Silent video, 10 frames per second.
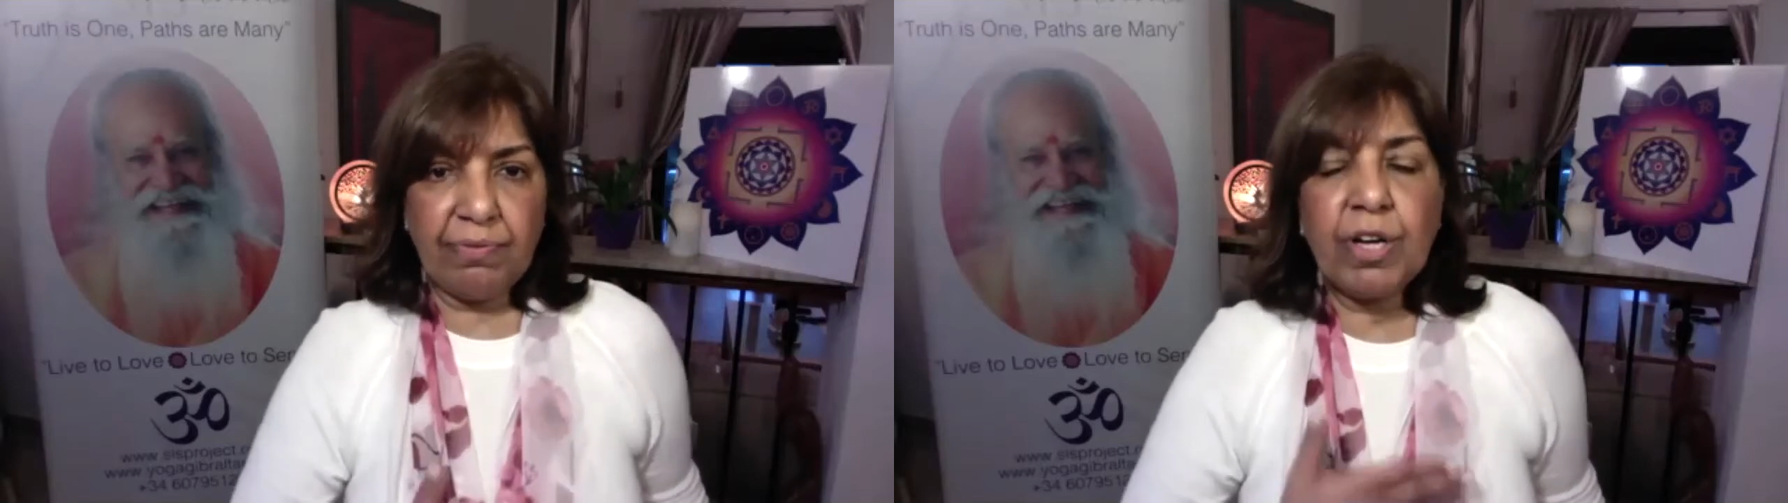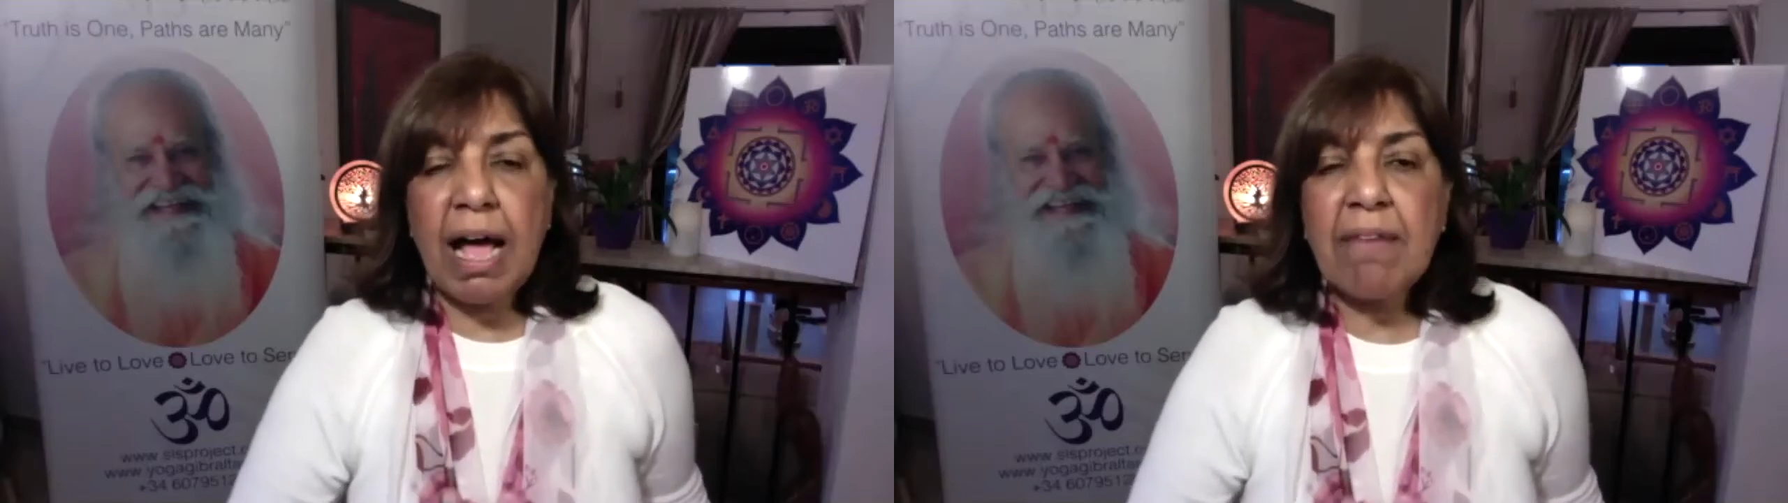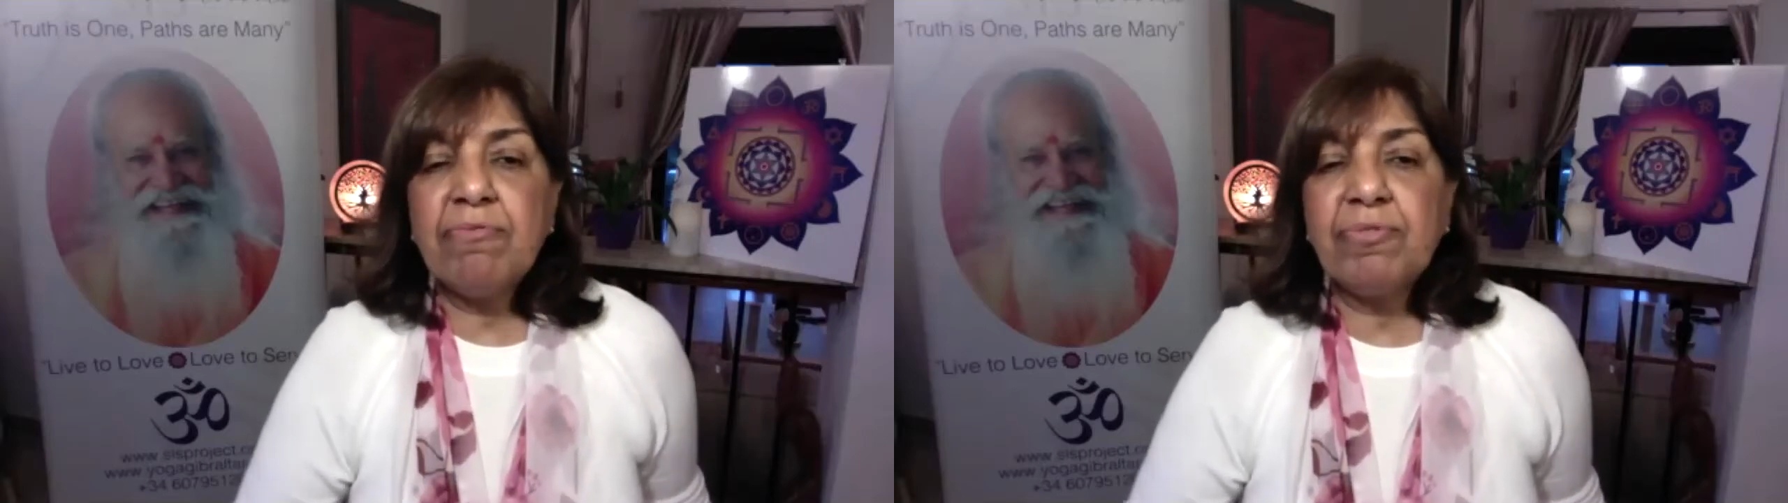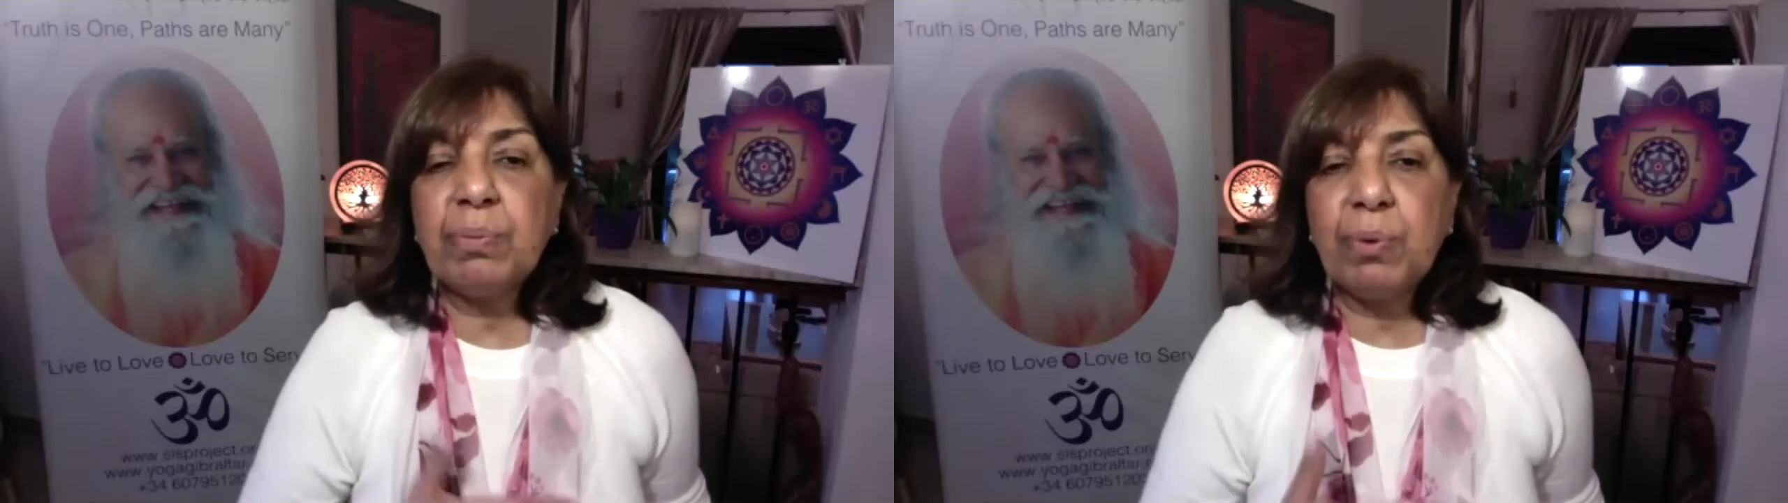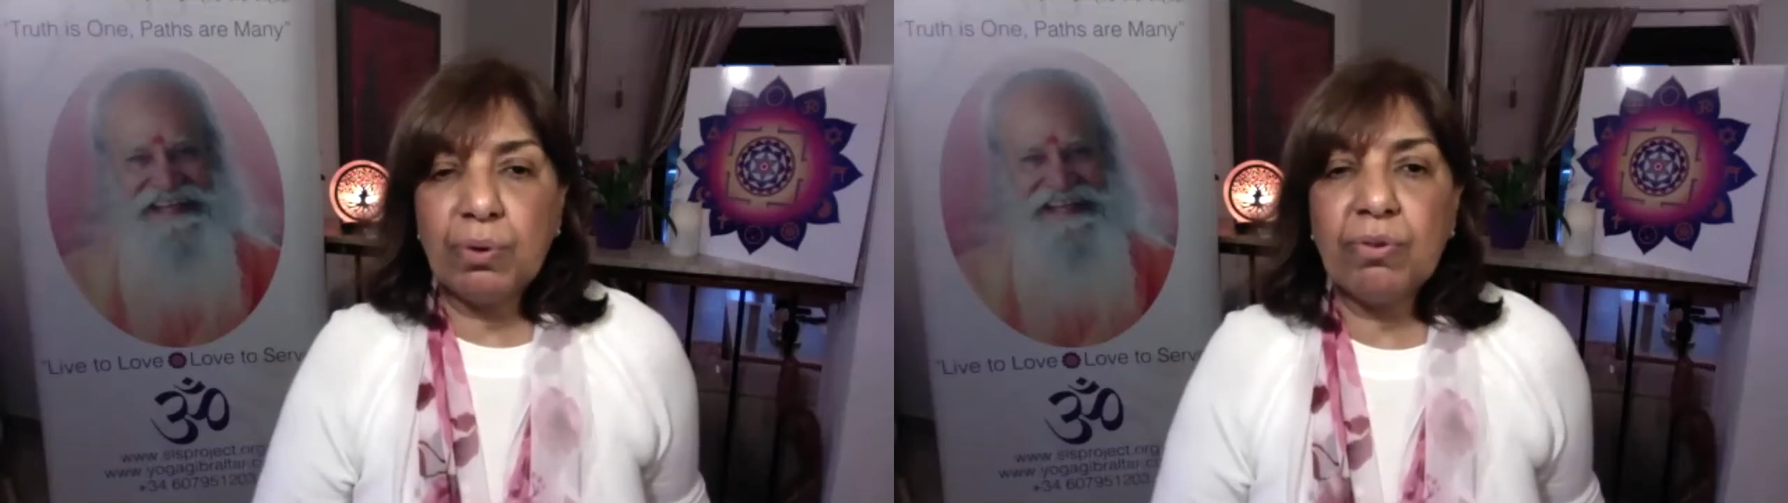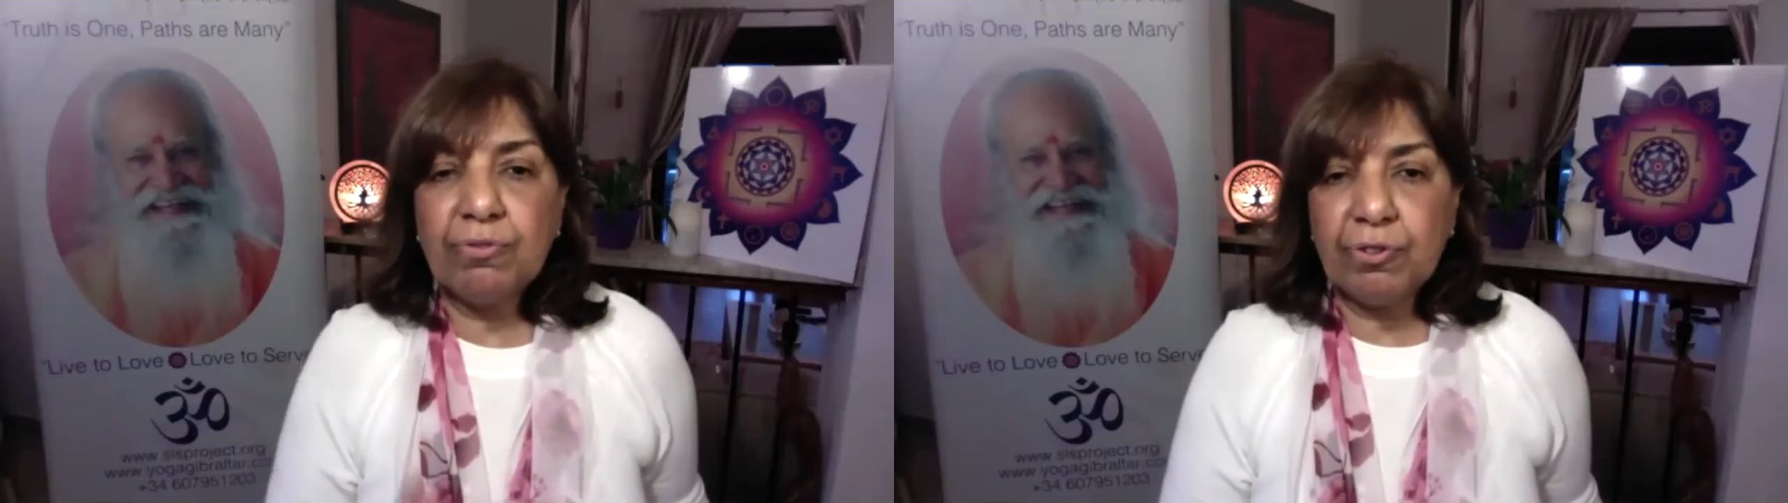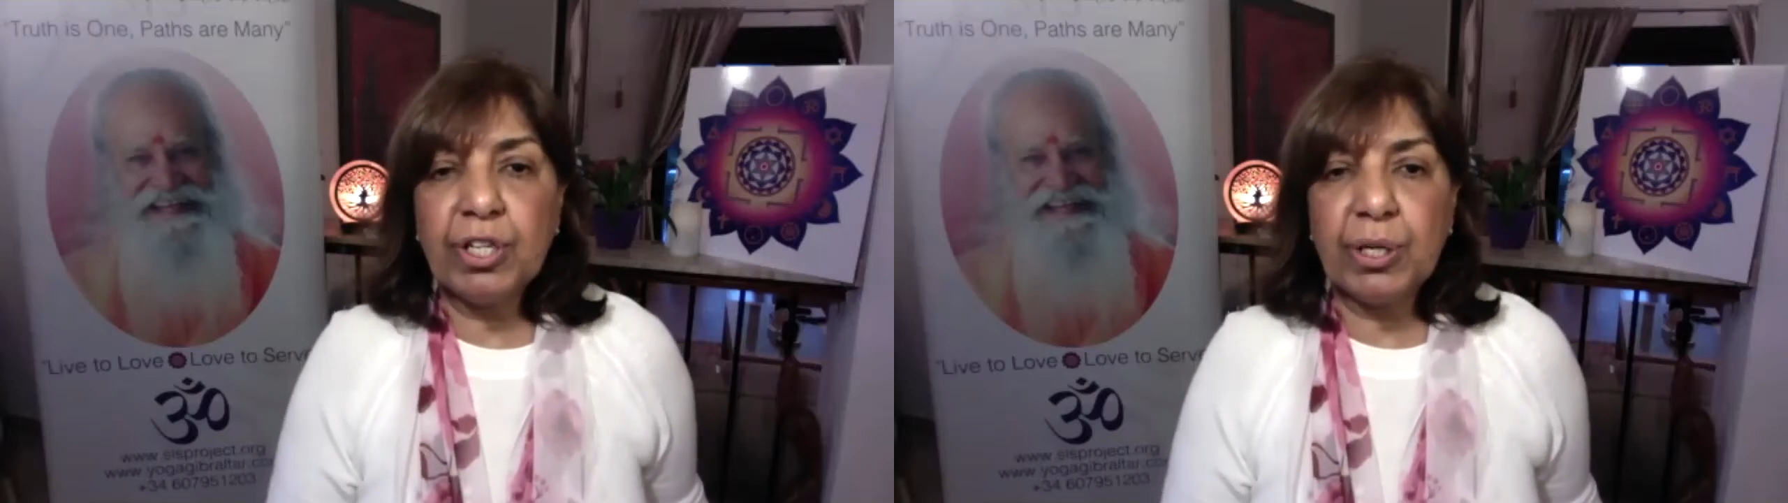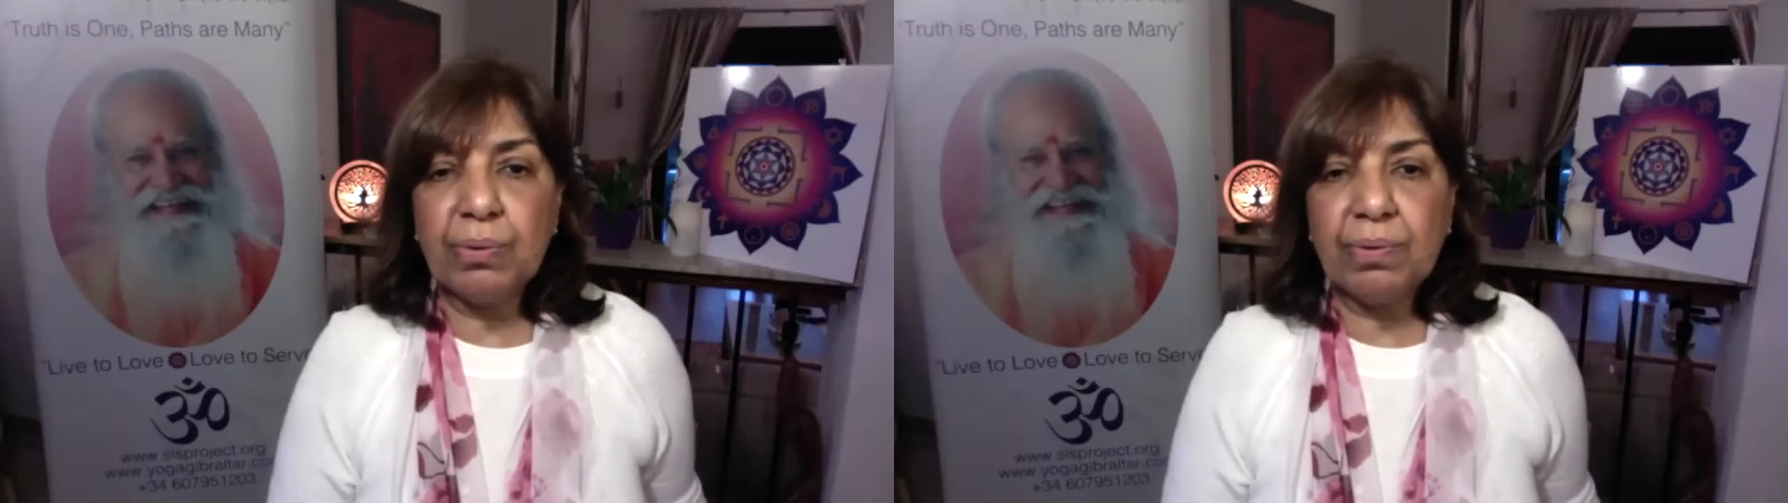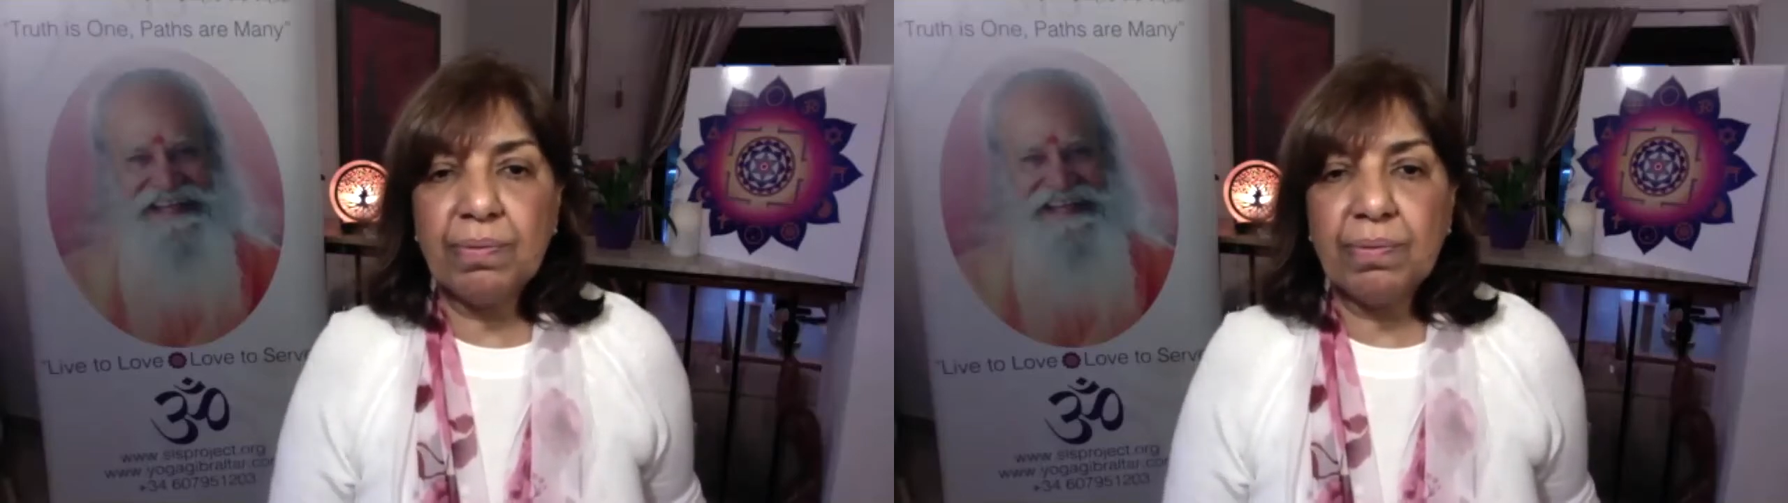comfortable for you.